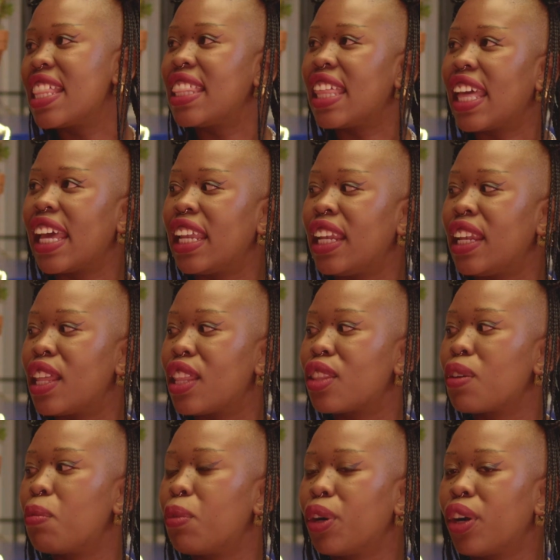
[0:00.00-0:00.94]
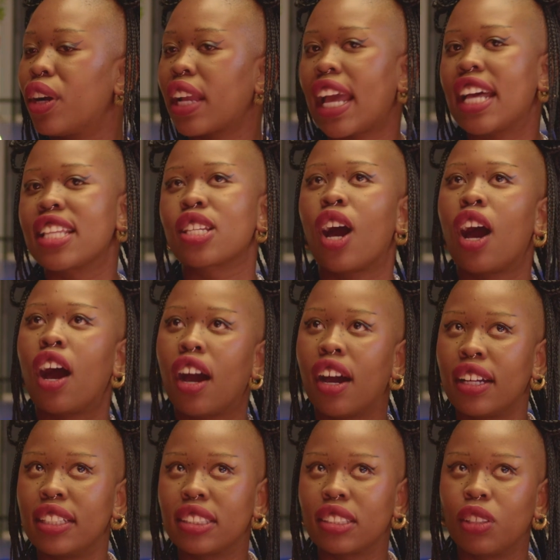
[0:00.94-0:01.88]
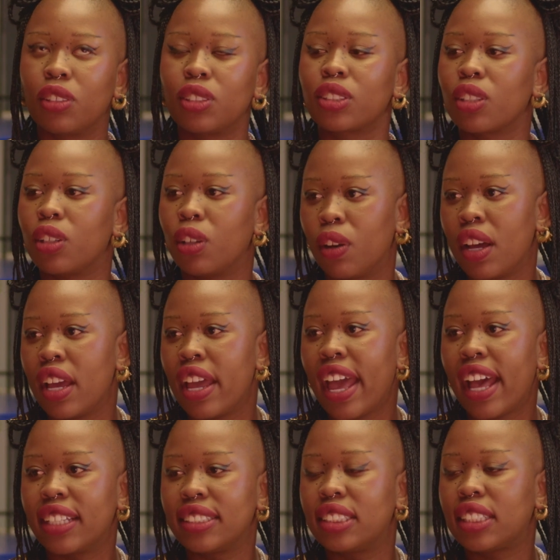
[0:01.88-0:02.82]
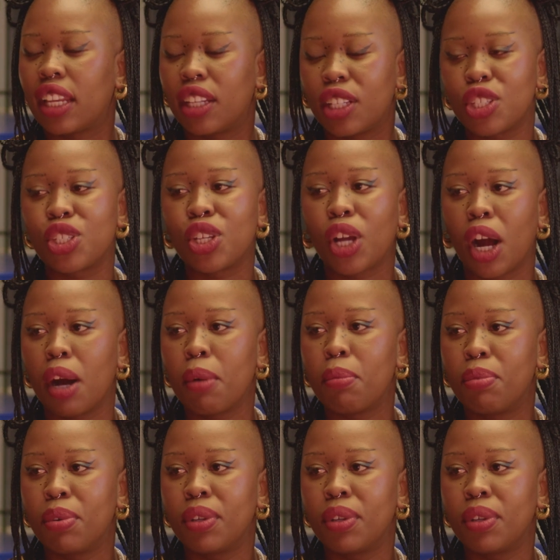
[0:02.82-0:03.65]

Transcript: then the work as art also has done its job.